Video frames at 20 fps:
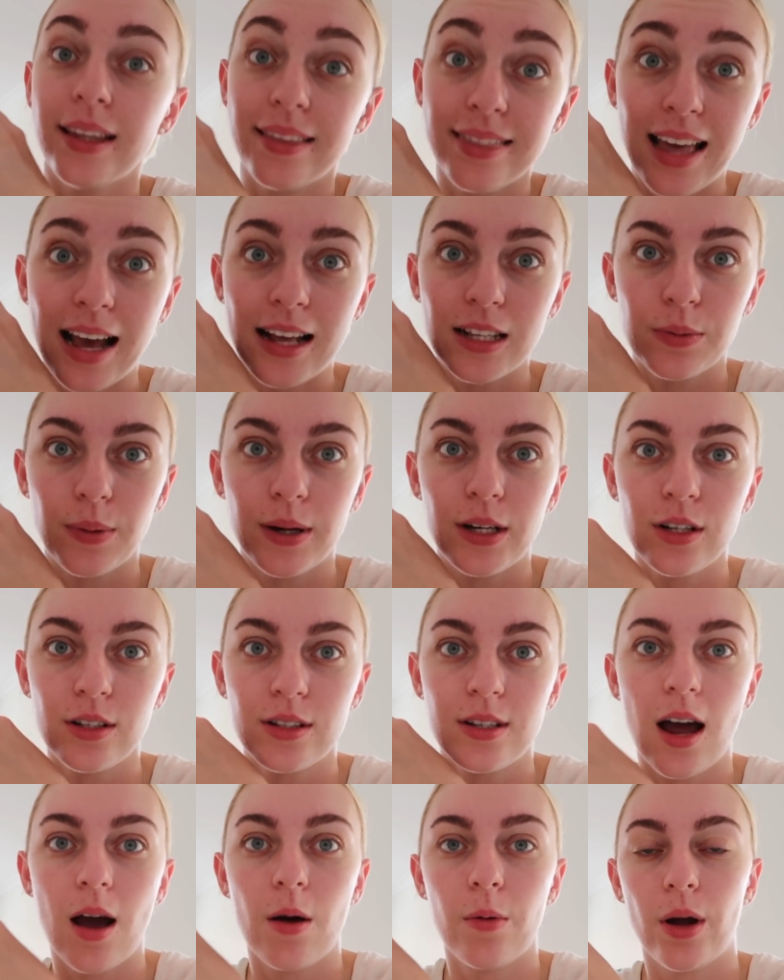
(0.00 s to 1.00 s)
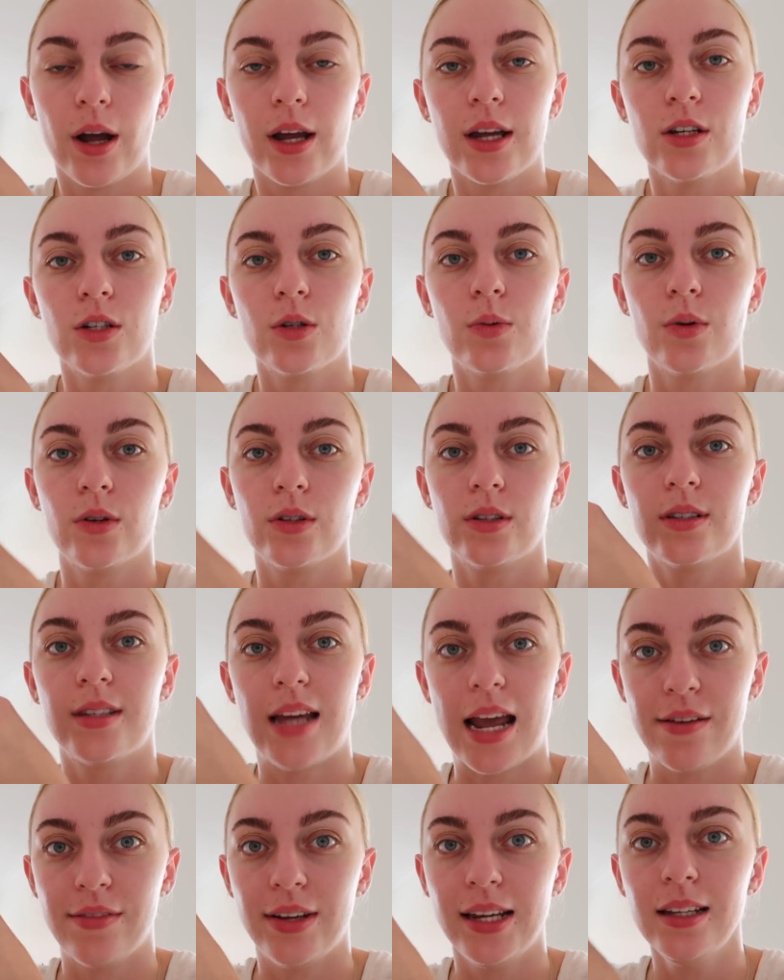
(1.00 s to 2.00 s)
that's when you start working towards
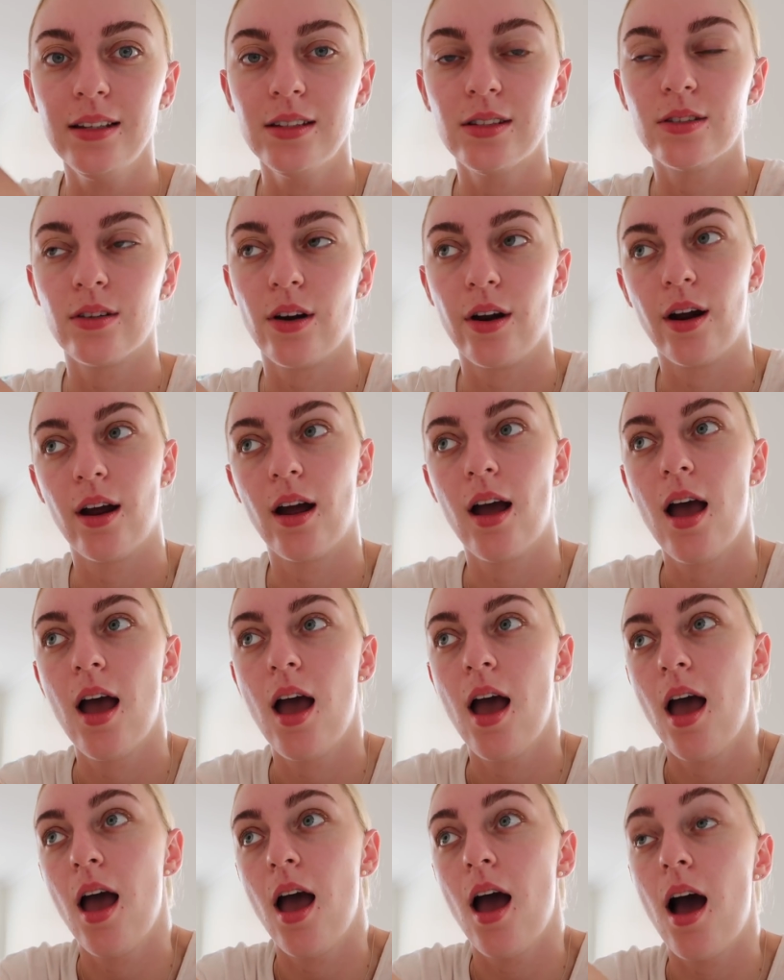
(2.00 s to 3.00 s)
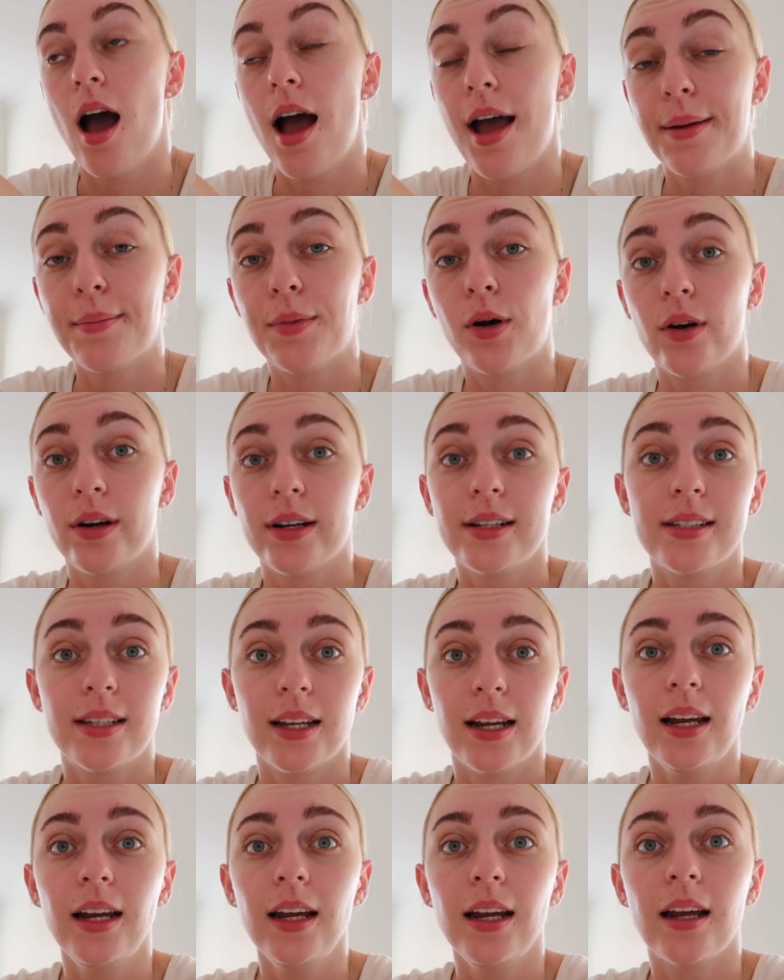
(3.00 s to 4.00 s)
savings. So I'm
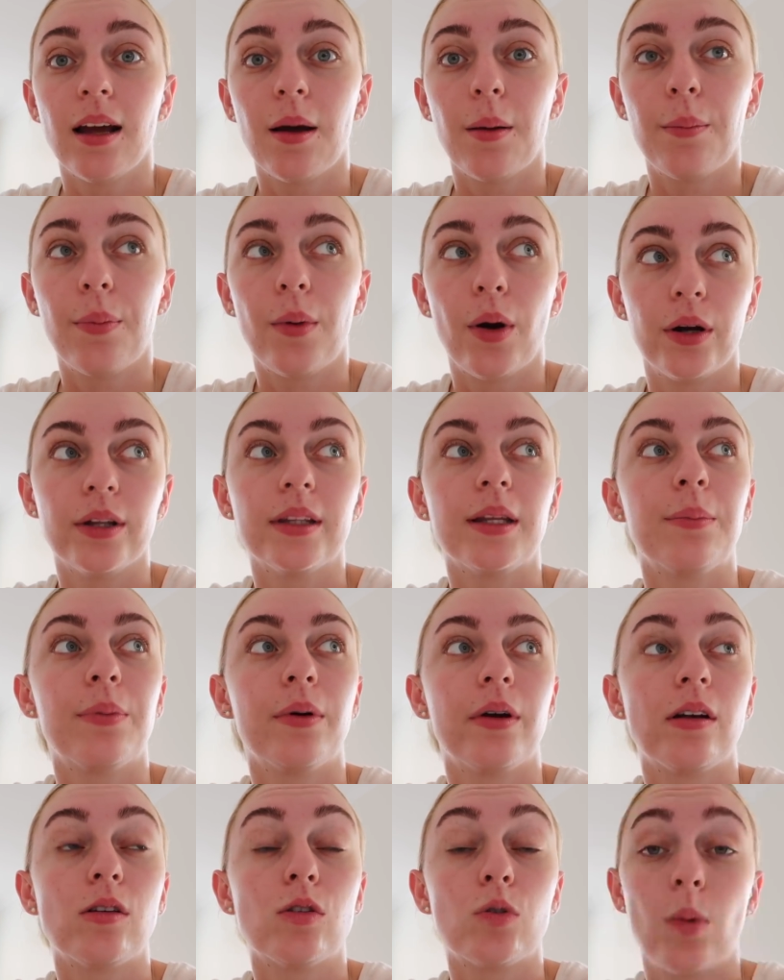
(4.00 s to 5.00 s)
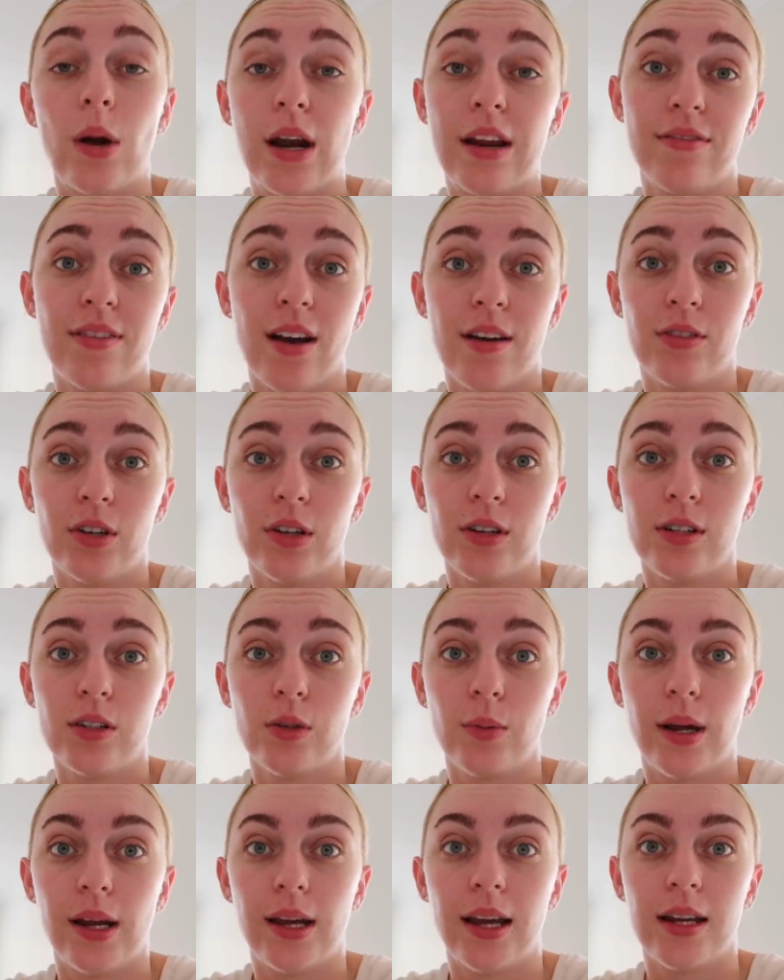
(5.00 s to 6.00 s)
honestly only putting $25
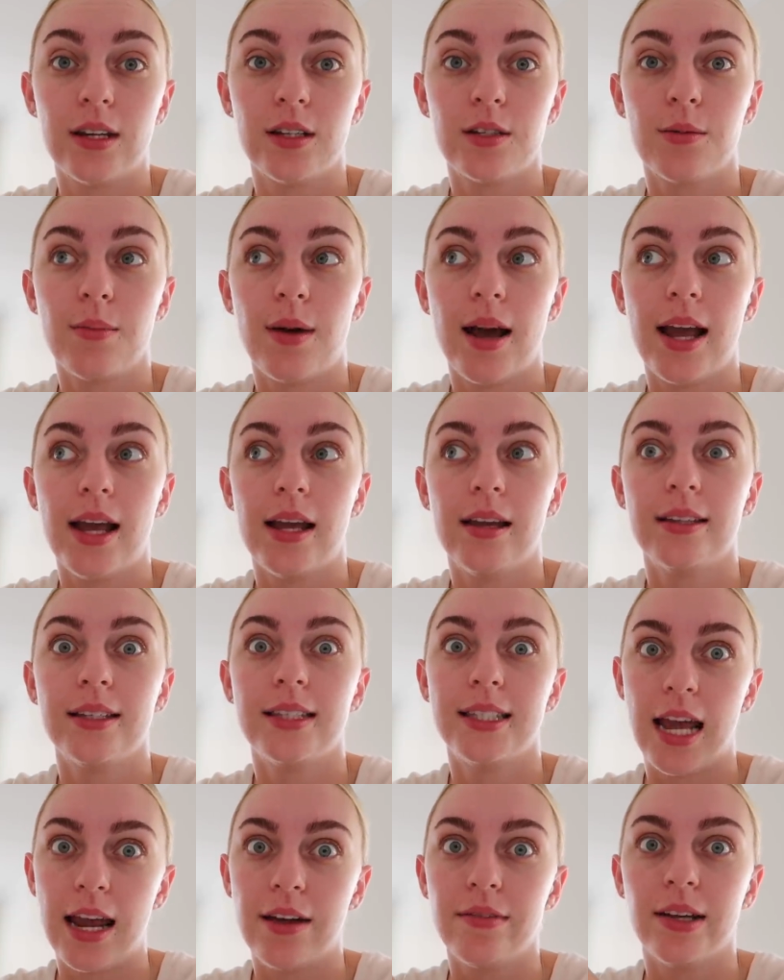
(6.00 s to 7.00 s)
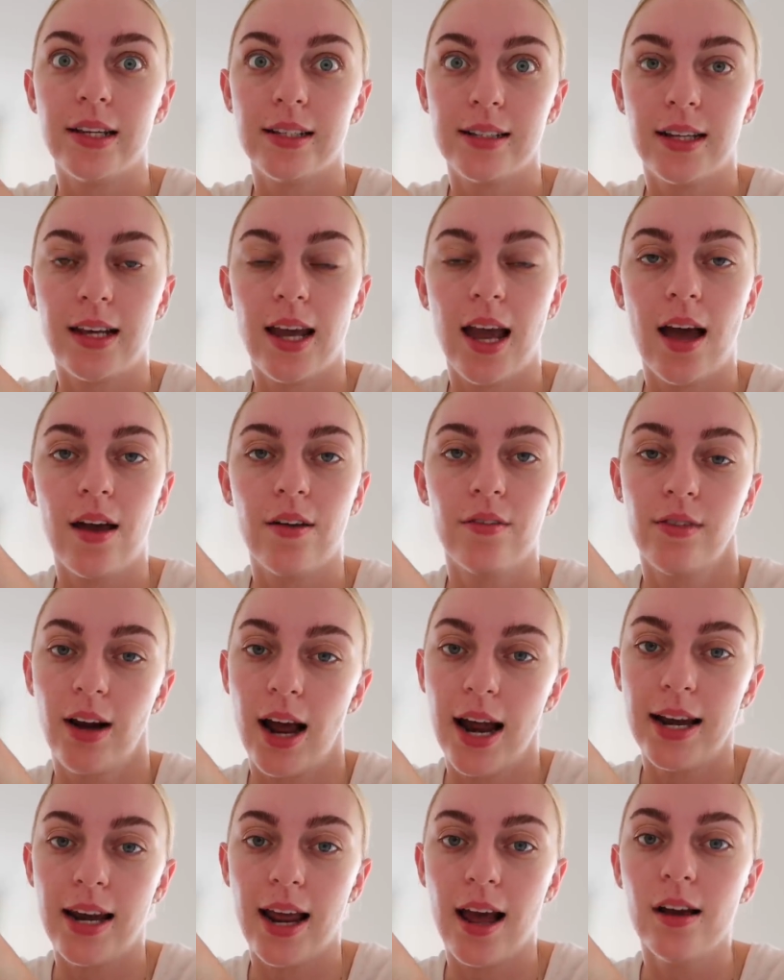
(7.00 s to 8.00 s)
a week into my savings account
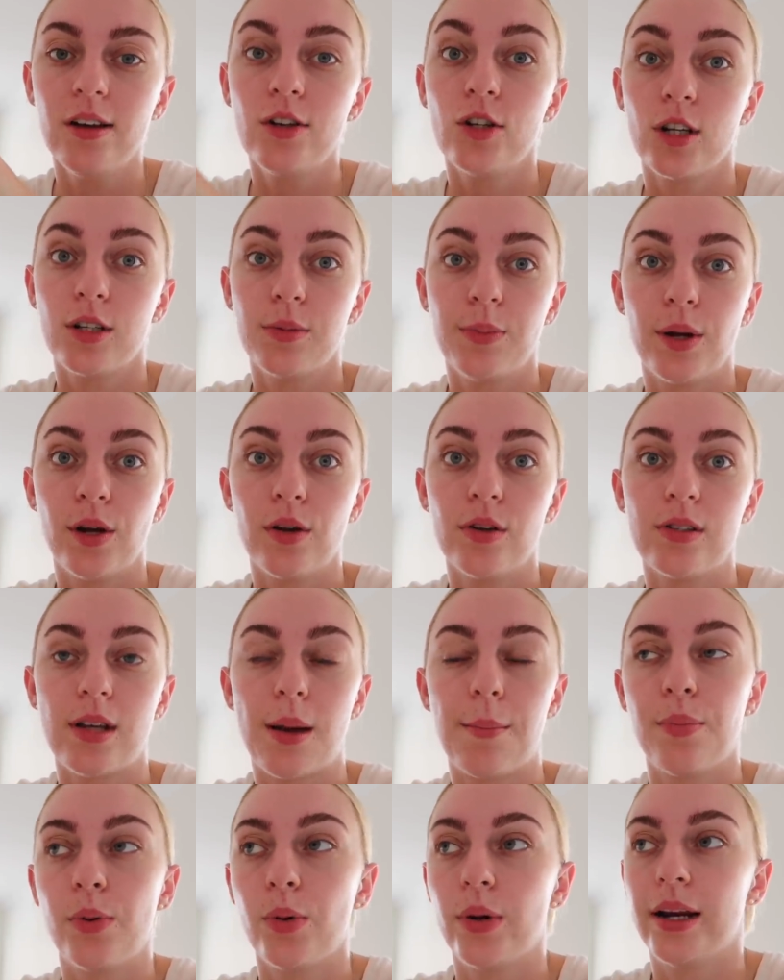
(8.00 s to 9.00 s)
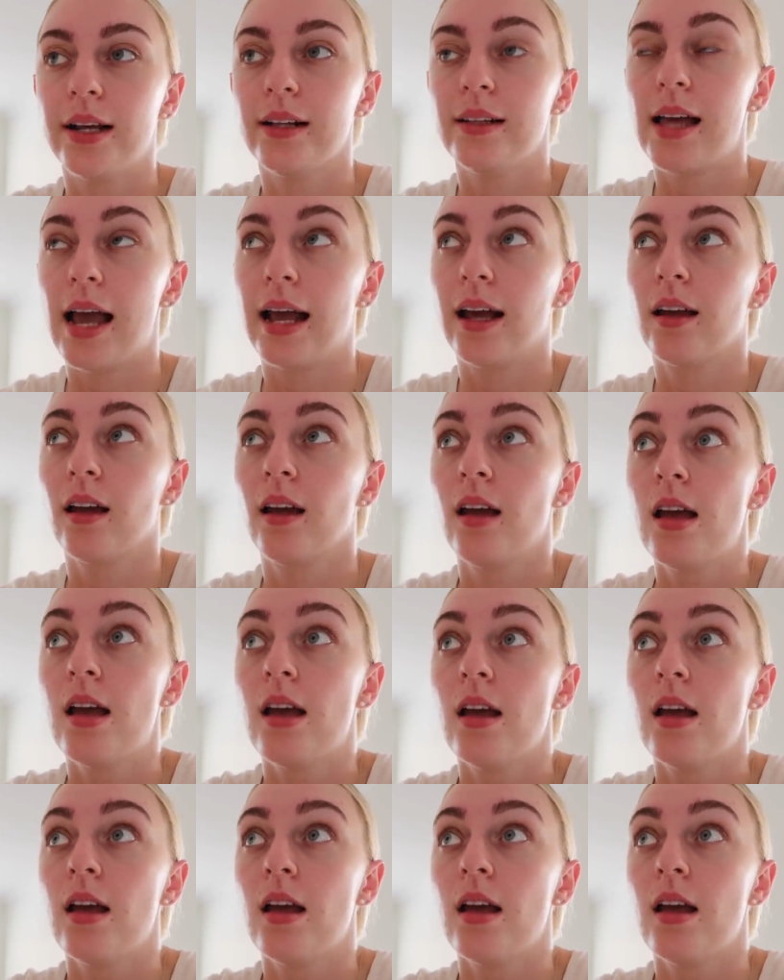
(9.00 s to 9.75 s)
right now, just because I'm putting like